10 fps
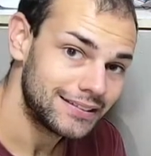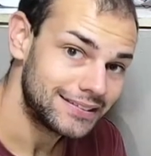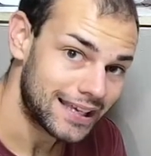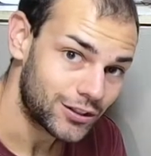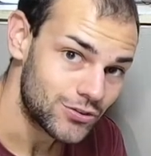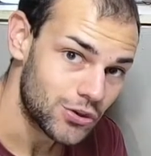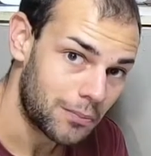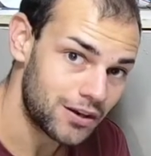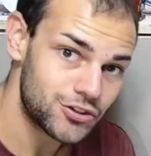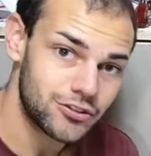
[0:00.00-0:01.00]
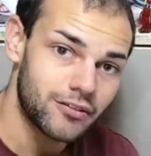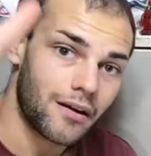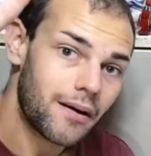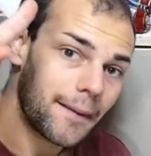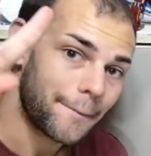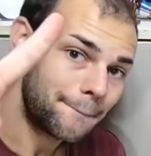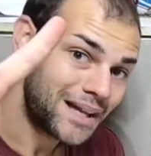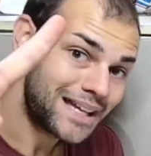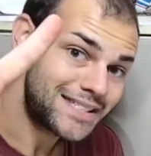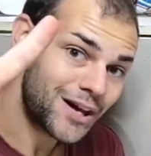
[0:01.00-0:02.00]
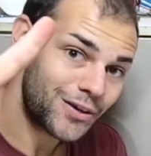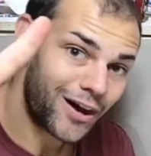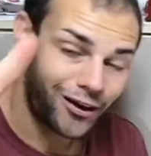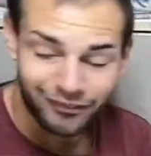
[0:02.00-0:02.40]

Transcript: Thank you so much. Peace out, y'all.